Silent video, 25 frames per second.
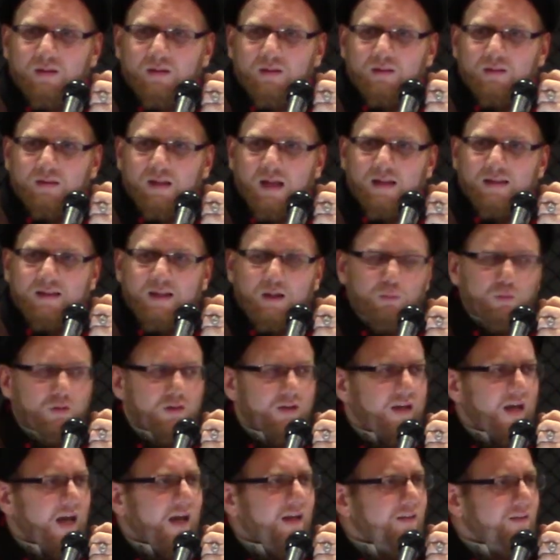that they
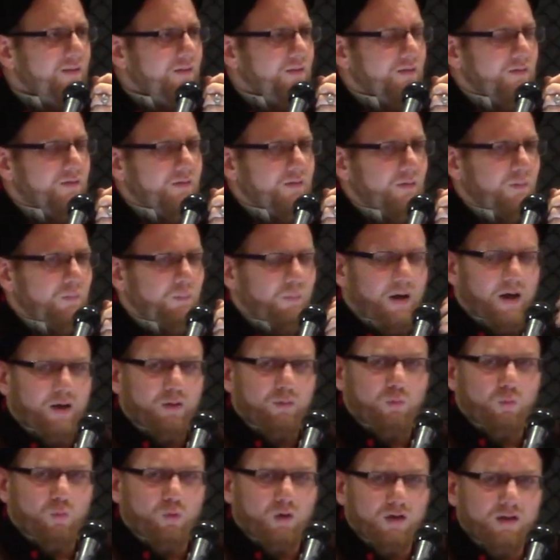would get by
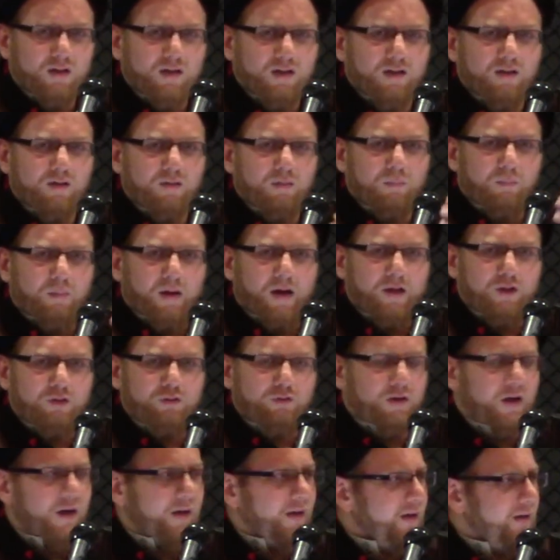working, by
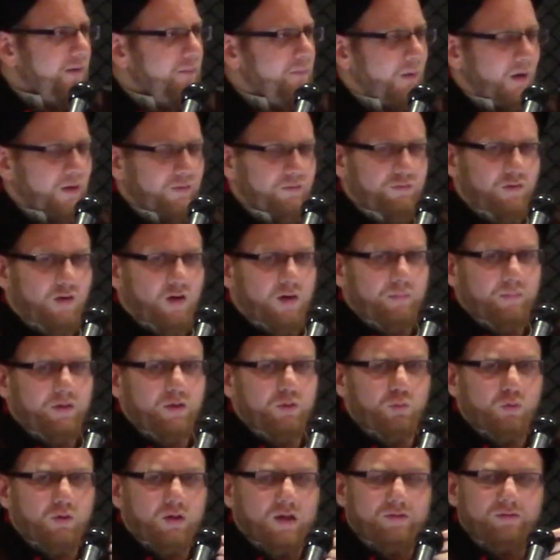trading, by
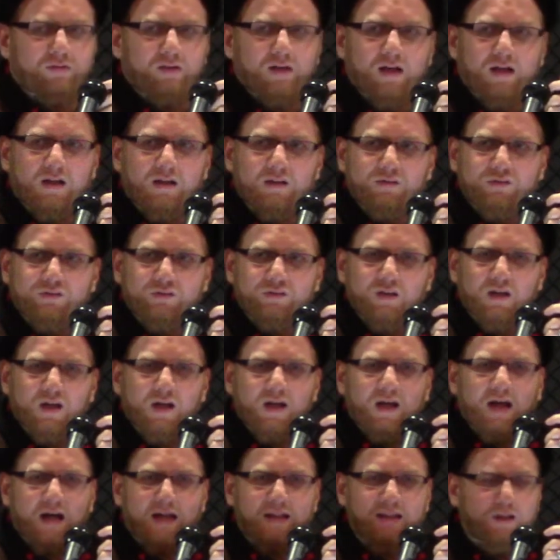farming, whatever else,
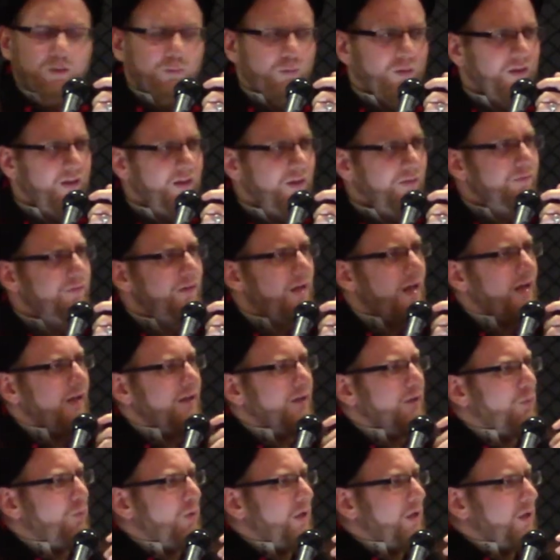and they would give that
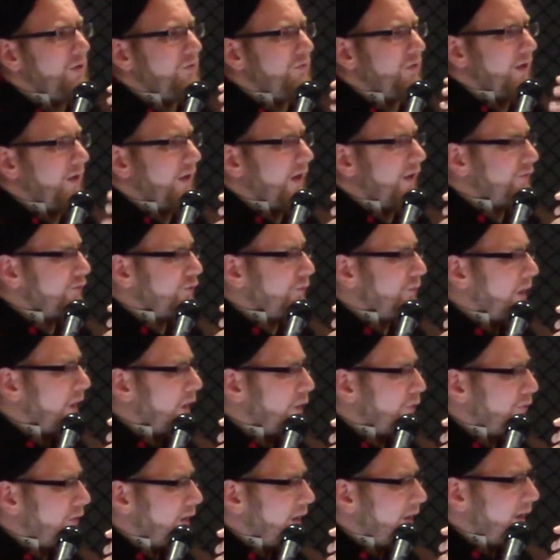in the way of Allah
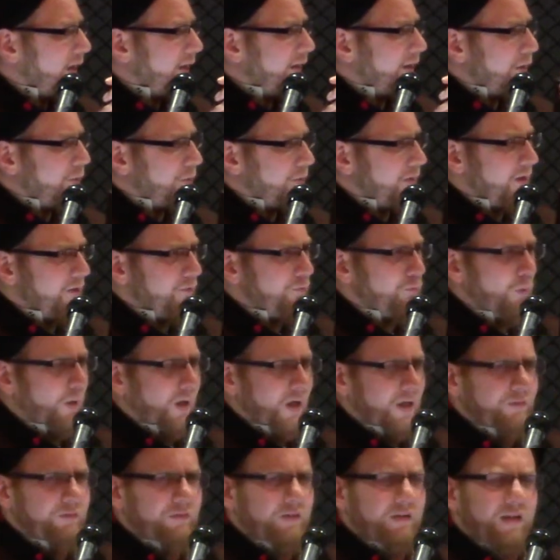subhanahu wa ta'ala, and they would give
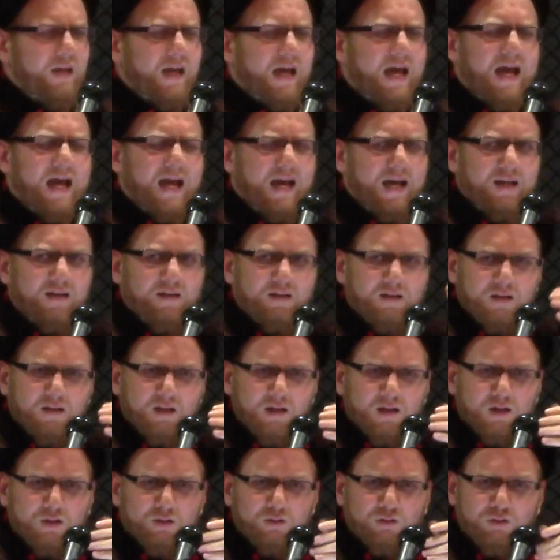whatever they had
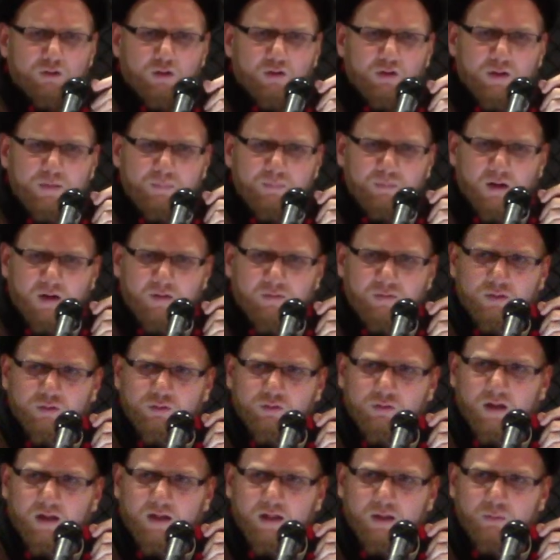to the Holy Prophet
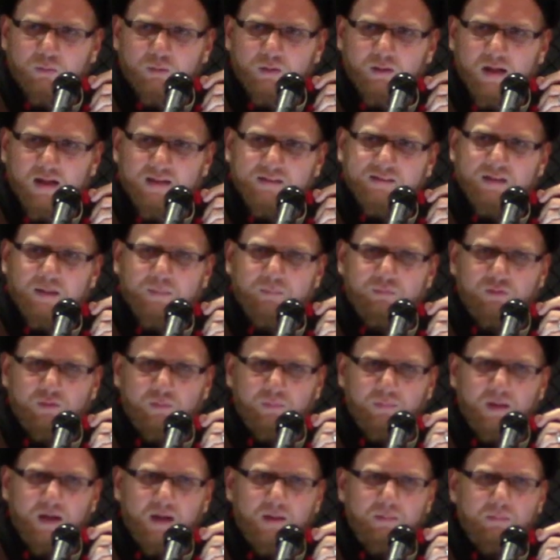so that he would accept
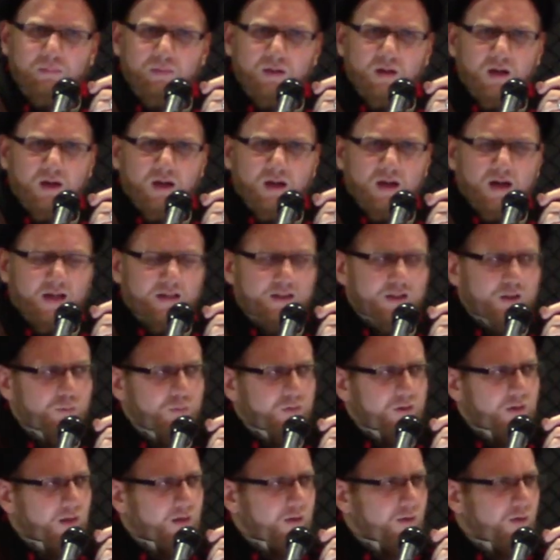from them, and they
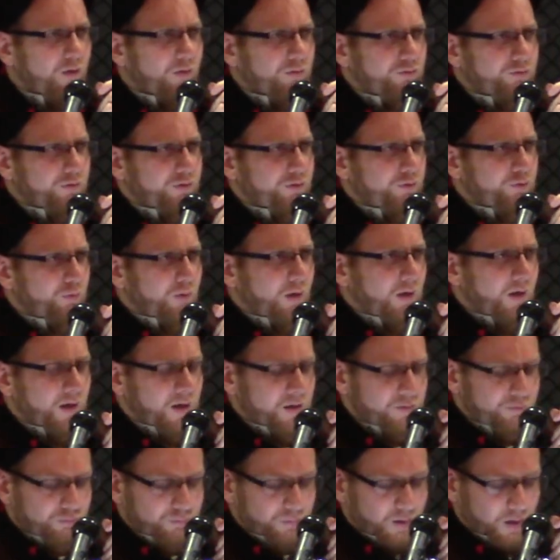would get closer to
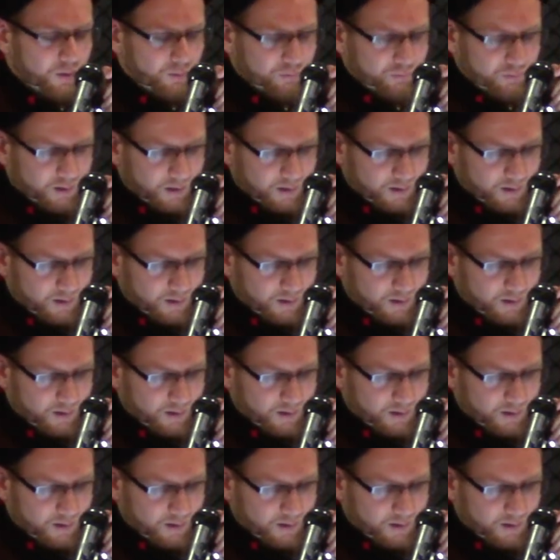Allah subhanahu wa ta'ala.